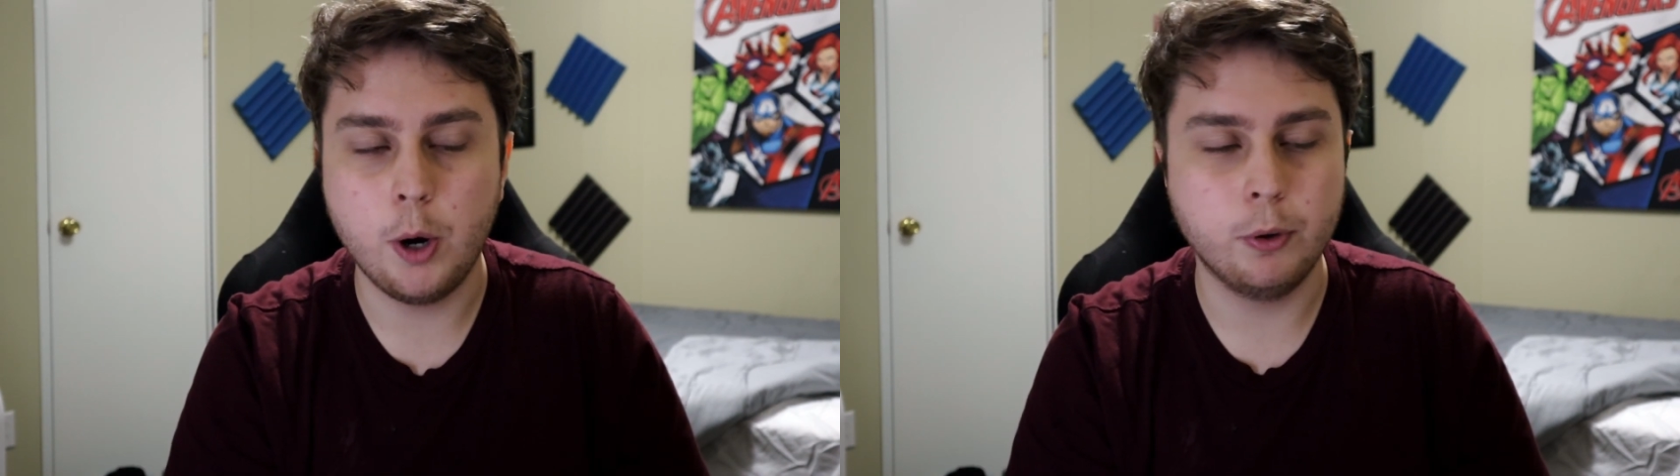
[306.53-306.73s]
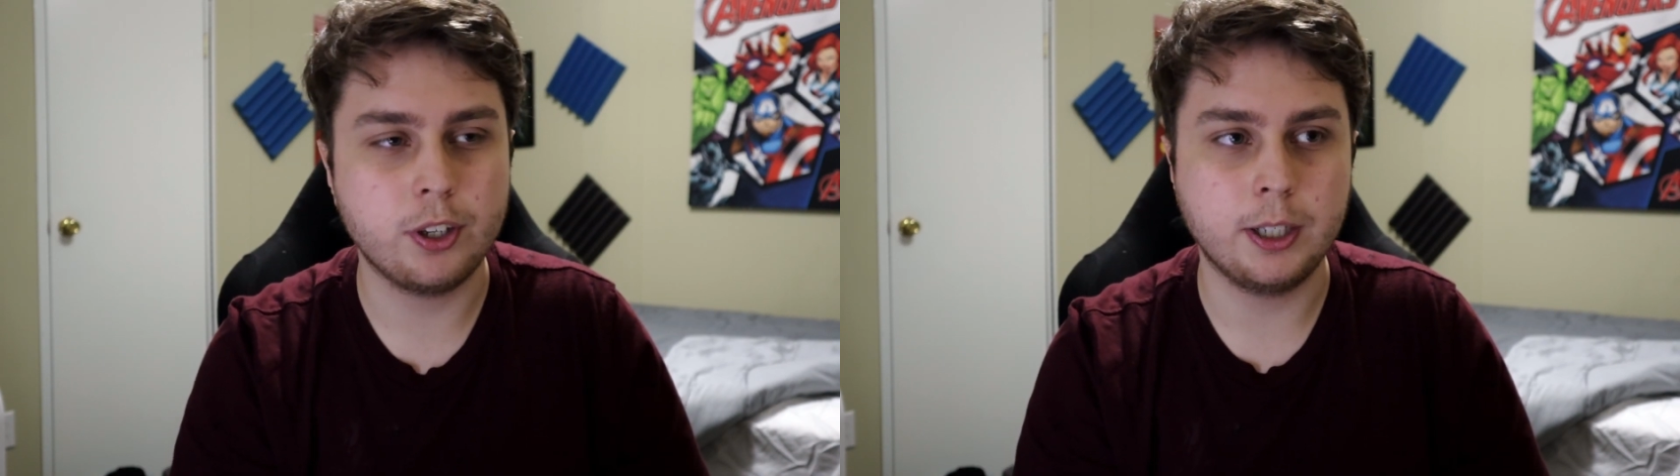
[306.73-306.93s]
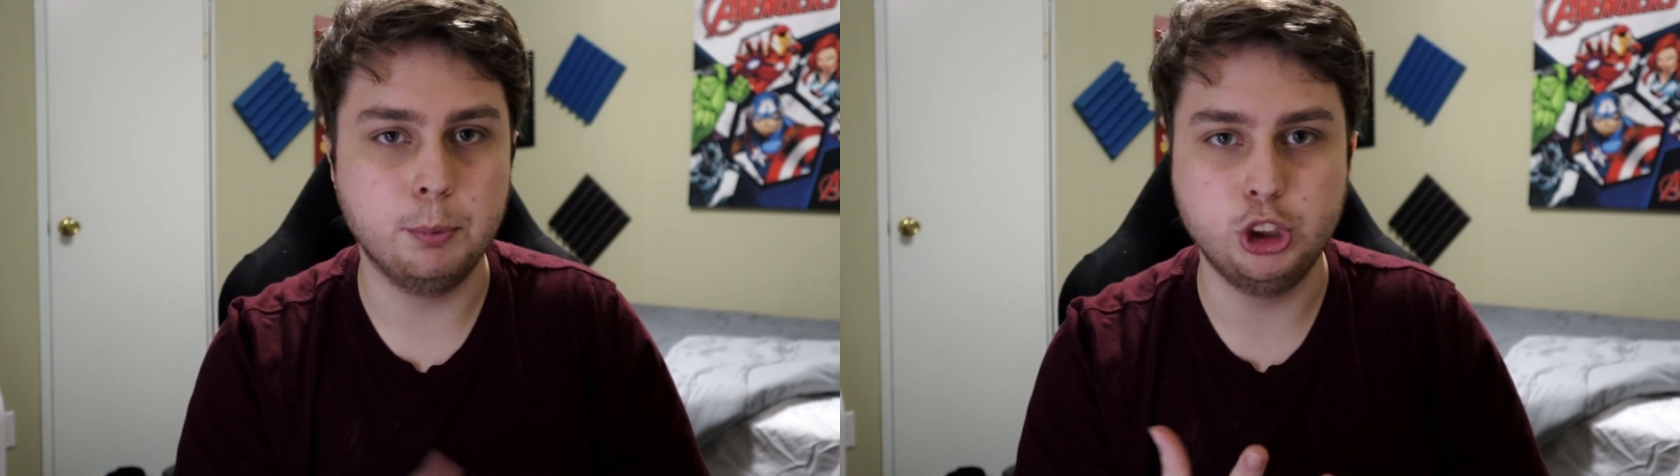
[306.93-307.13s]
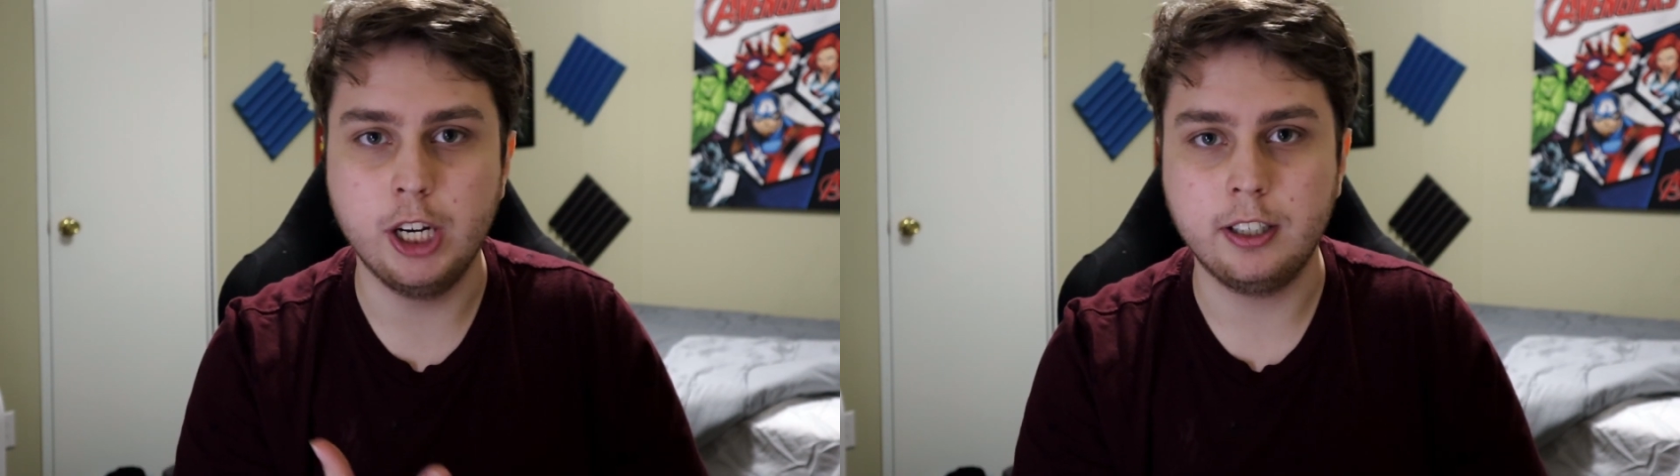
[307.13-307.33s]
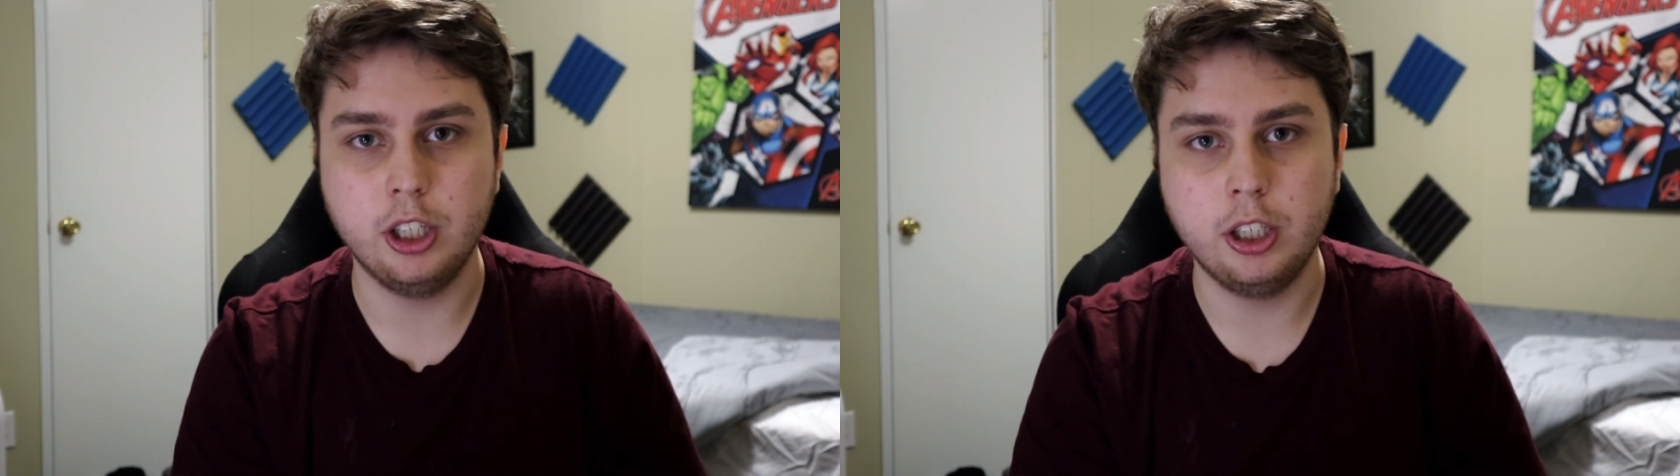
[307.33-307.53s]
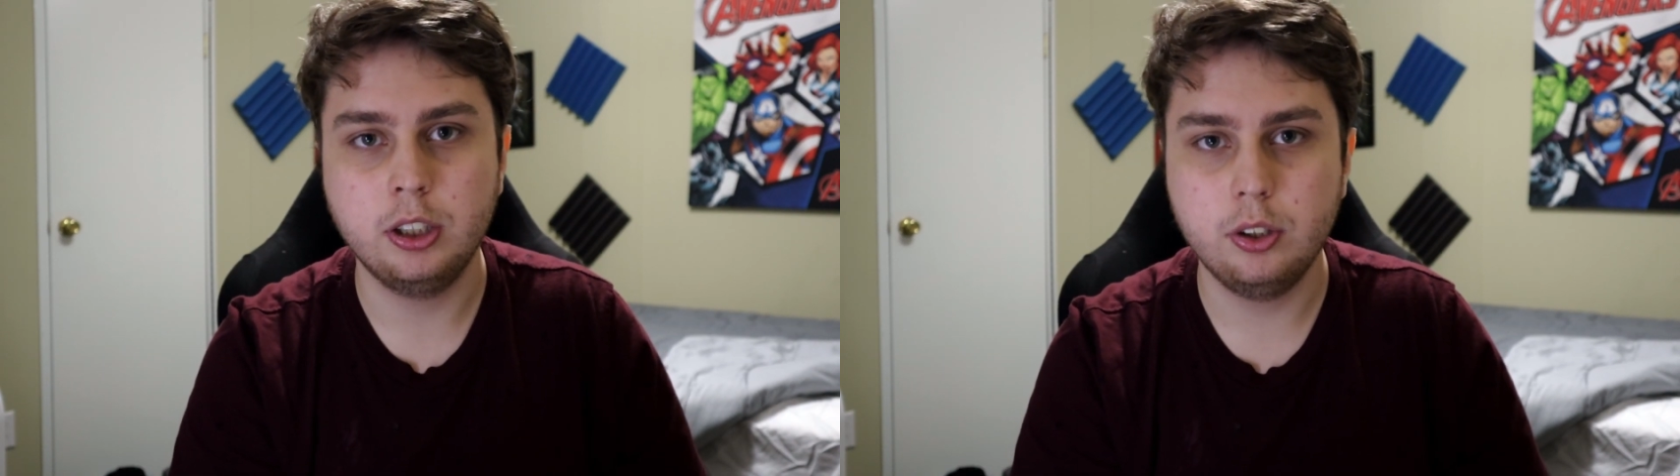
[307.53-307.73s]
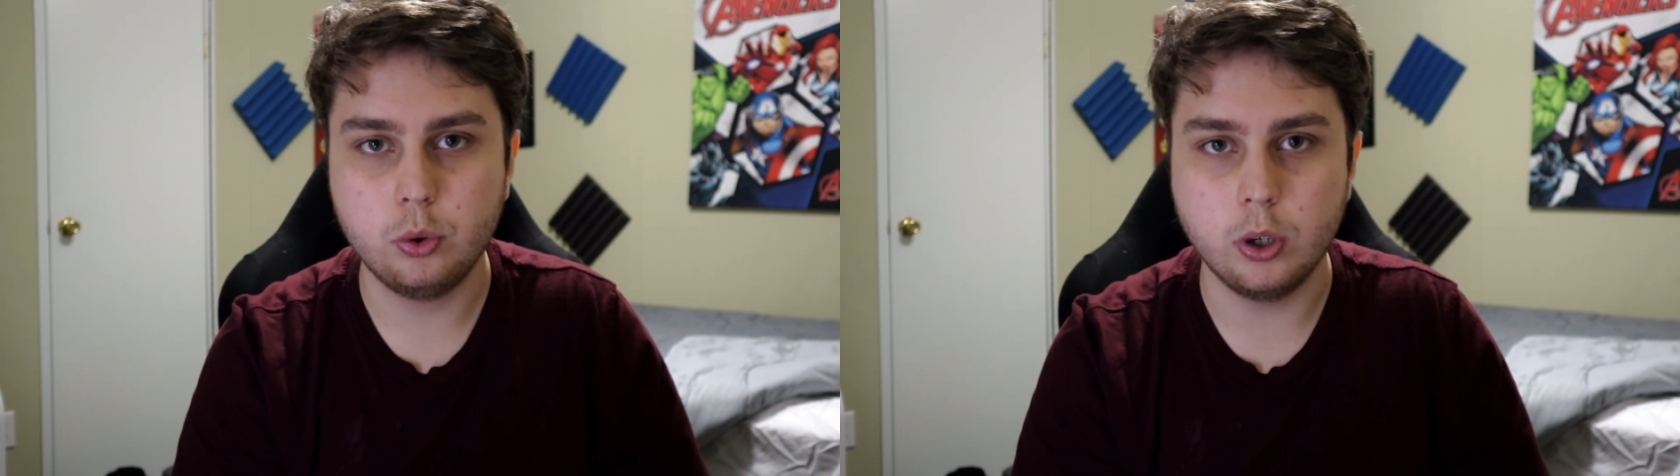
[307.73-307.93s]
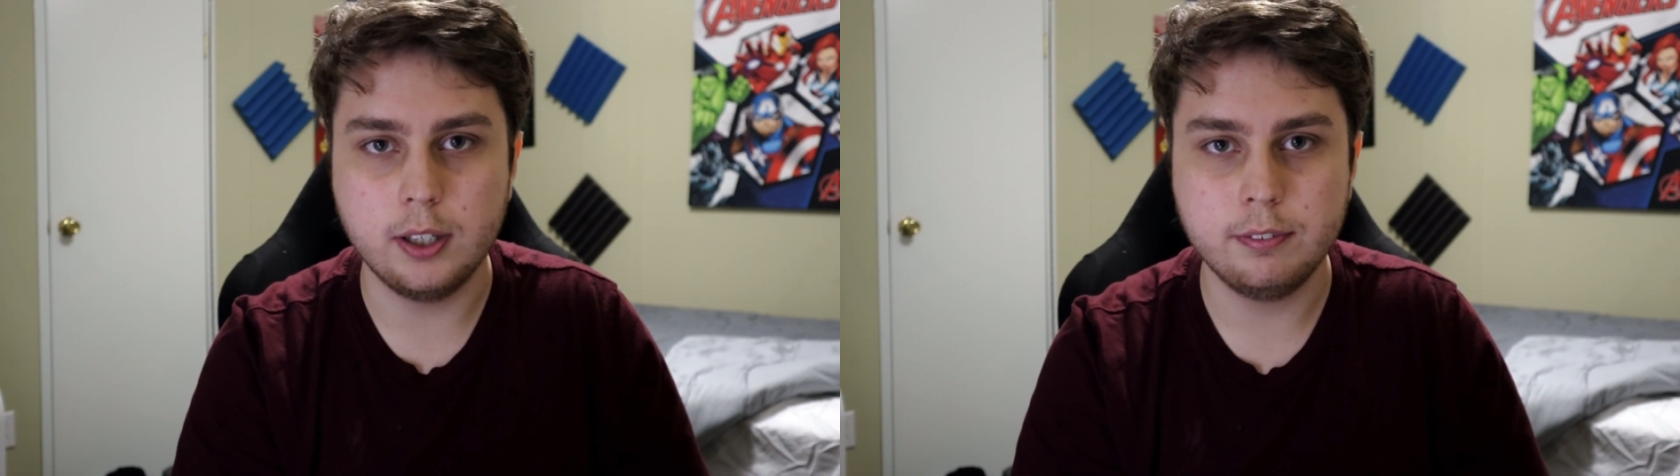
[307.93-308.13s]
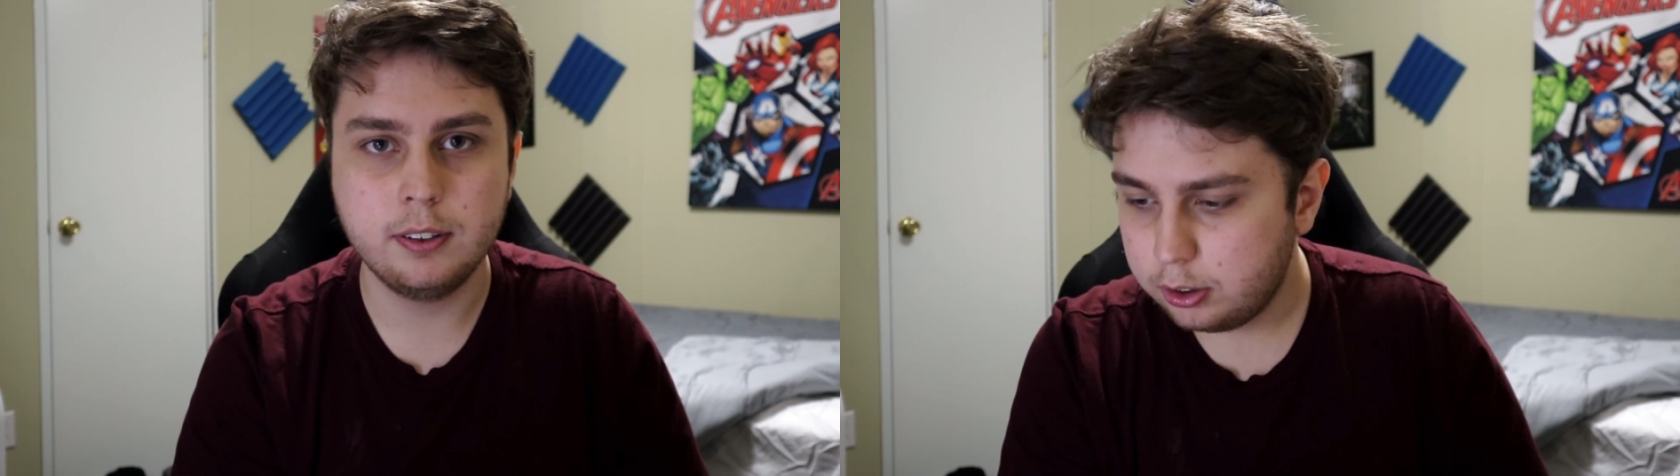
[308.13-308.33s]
almost like a projector, sort of.